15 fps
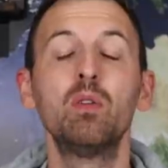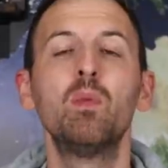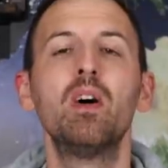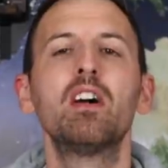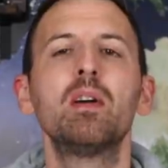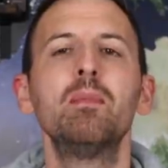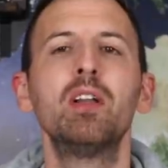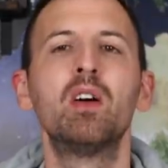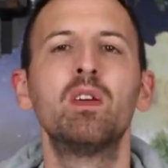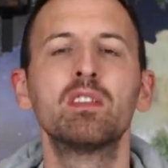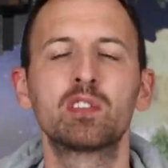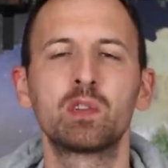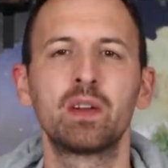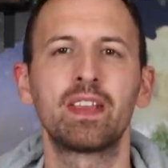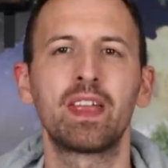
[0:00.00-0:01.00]
welcome
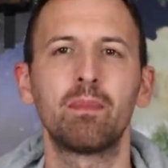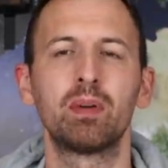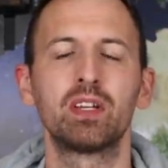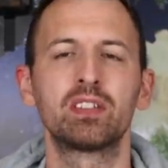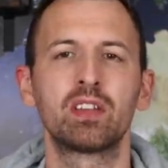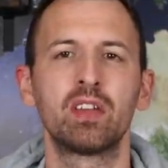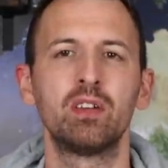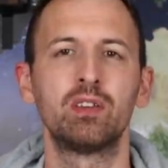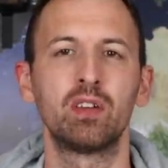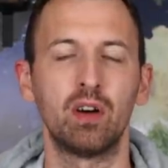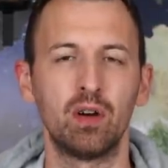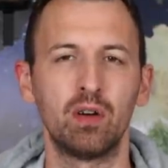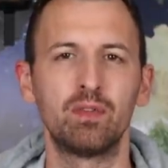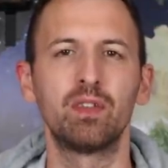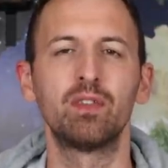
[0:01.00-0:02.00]
along to another episode
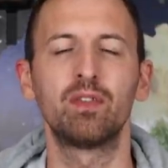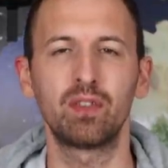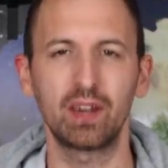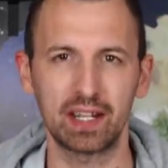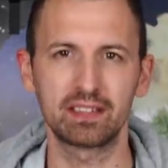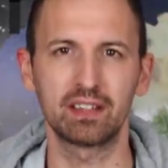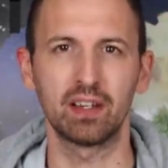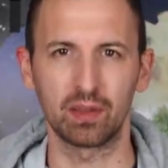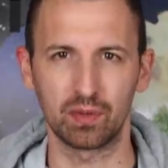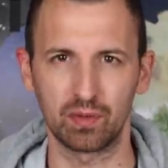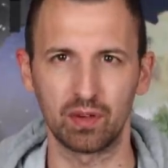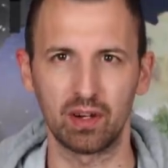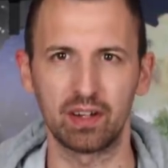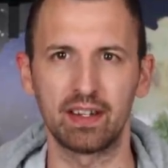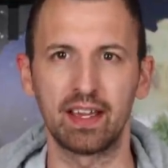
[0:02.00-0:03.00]
of Flat Earth
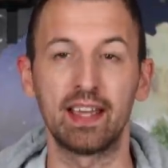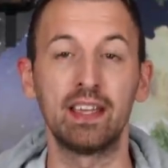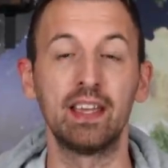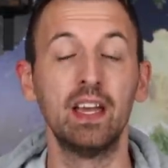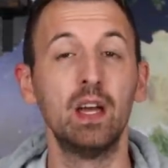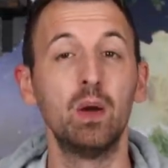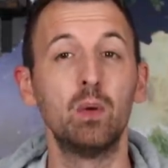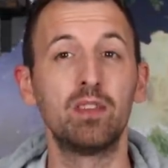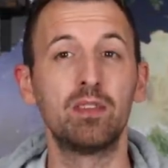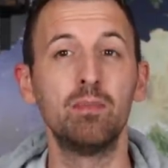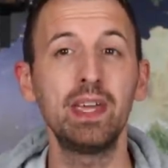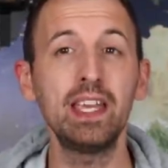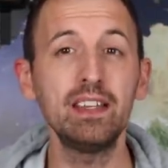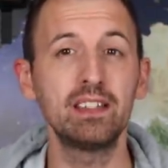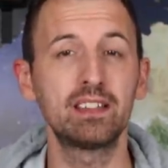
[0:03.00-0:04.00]
Friday with
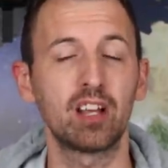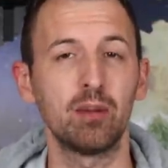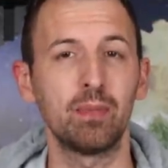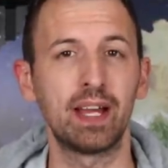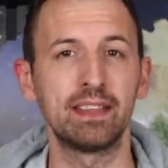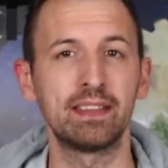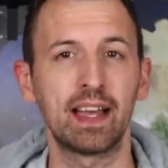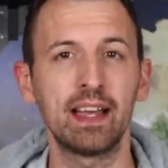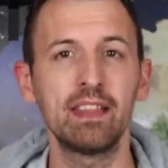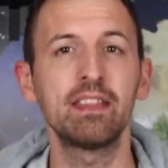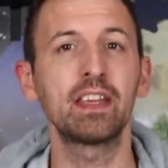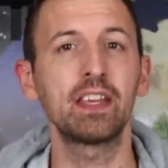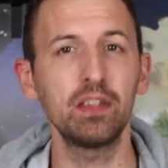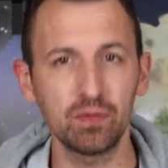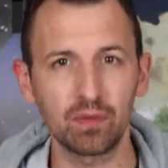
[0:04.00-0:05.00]
me, SciManDan.
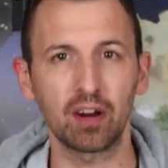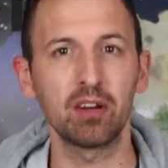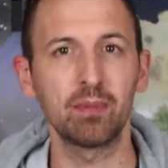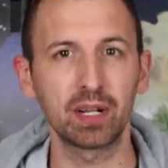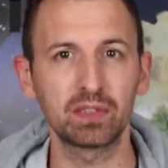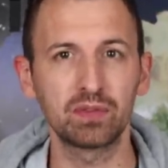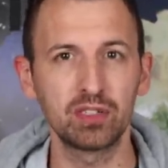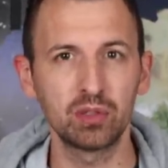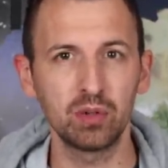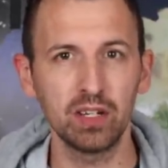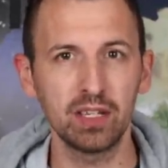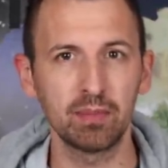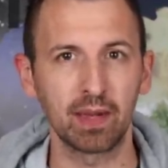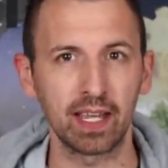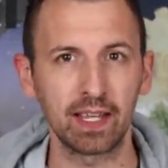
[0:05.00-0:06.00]
Thank you very much for
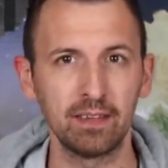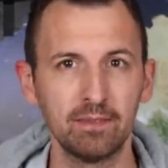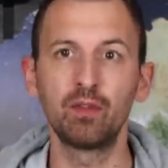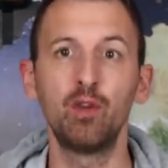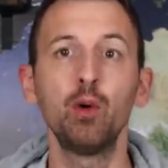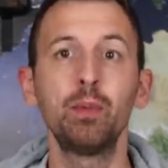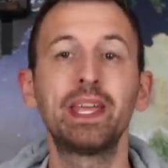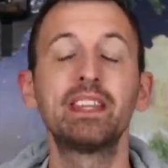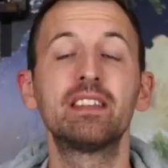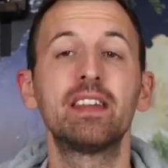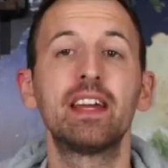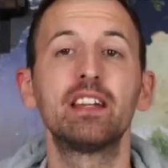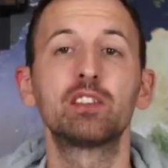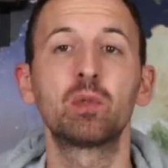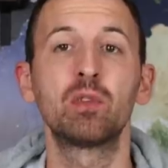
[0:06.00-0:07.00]
joining me. Before we begin
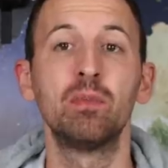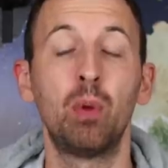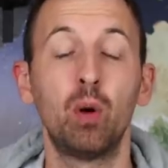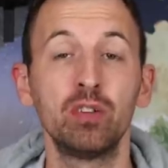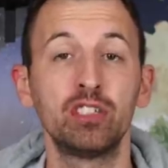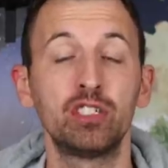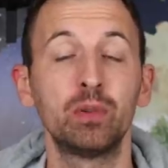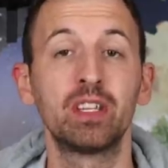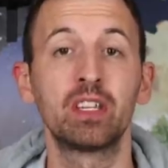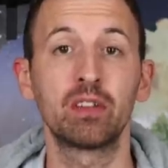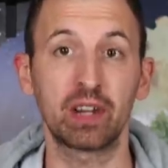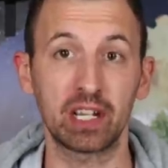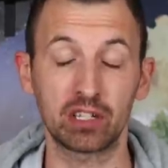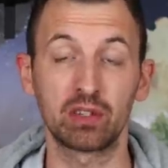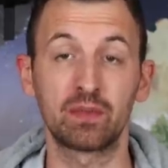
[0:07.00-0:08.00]
today, I just want to point you in the
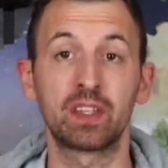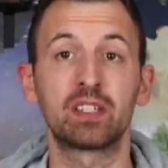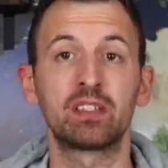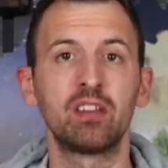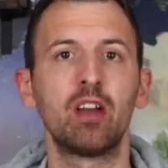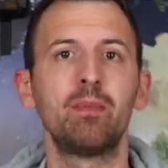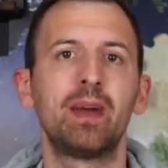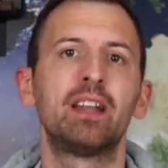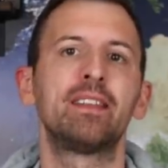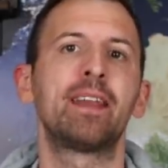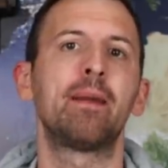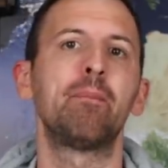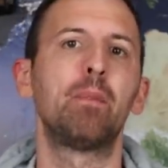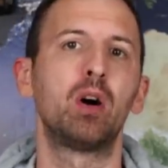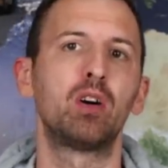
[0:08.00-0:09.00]
direction of the
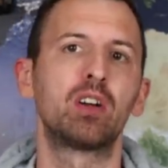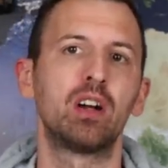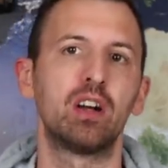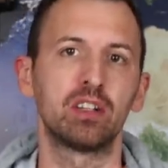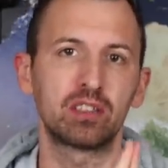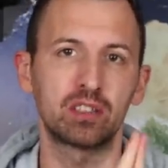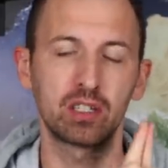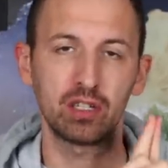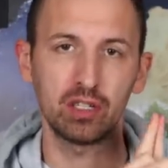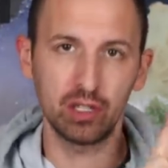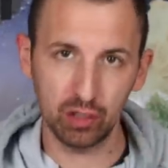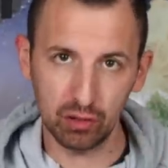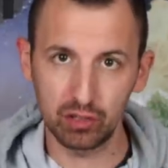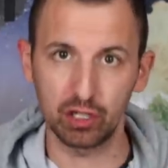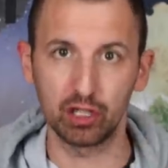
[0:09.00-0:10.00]
SciManDan Podcast
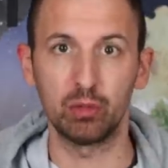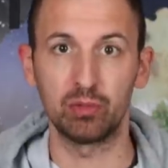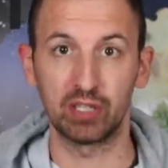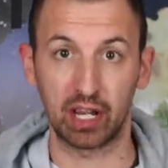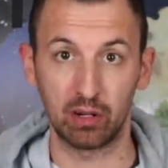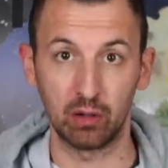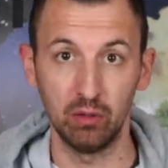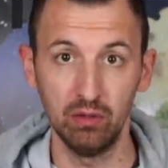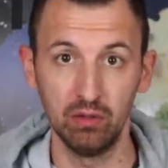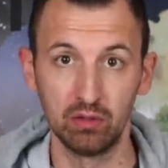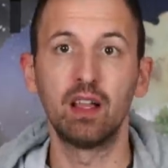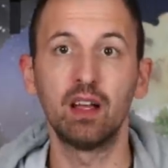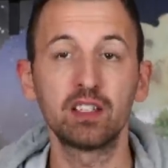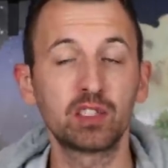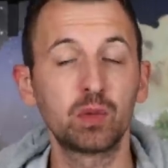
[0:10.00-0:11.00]
YouTube channel.
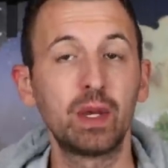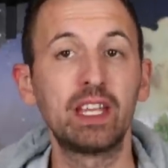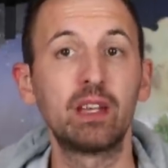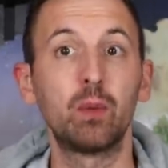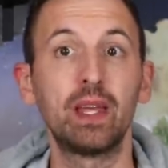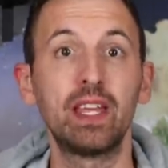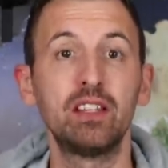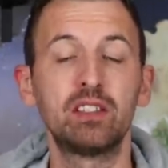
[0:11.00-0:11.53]
Last week, we